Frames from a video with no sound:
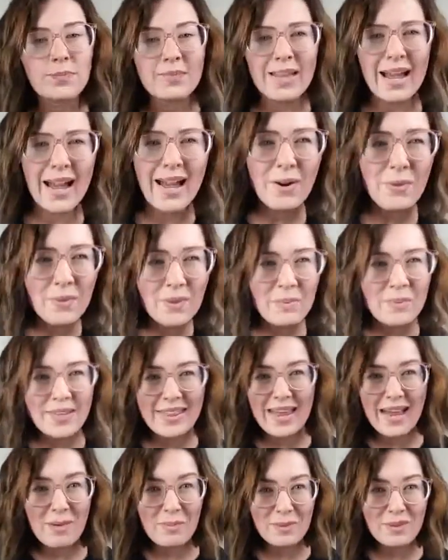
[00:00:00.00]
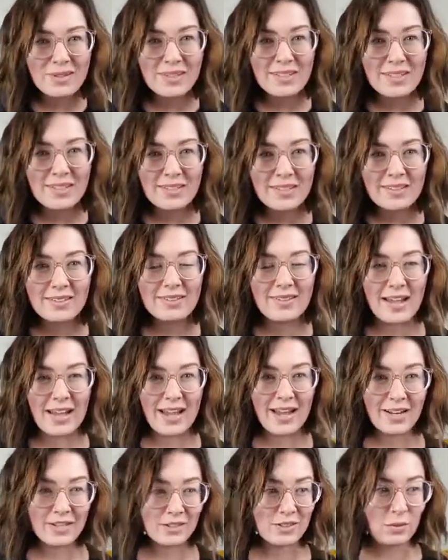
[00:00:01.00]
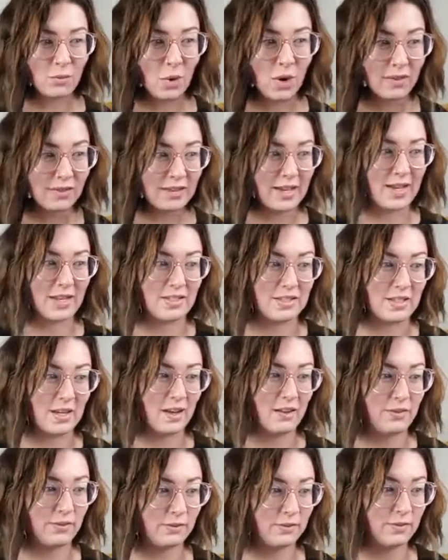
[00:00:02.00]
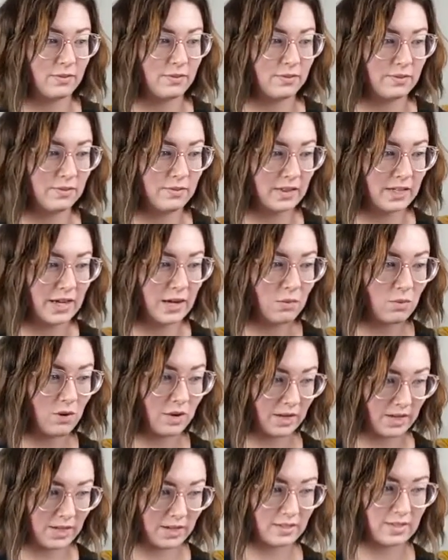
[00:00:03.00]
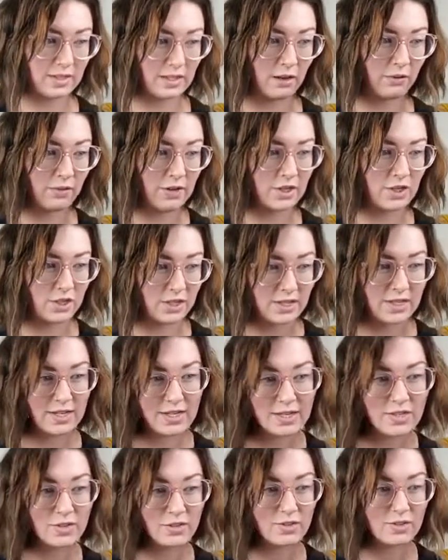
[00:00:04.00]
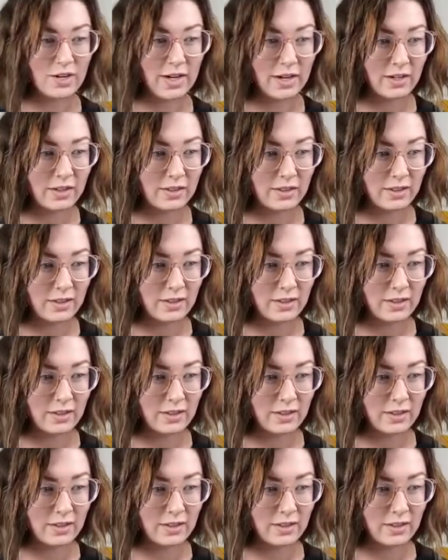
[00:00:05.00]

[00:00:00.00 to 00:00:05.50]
I don't want to be that person. I actually want that stuff. I want His salvation and His strength.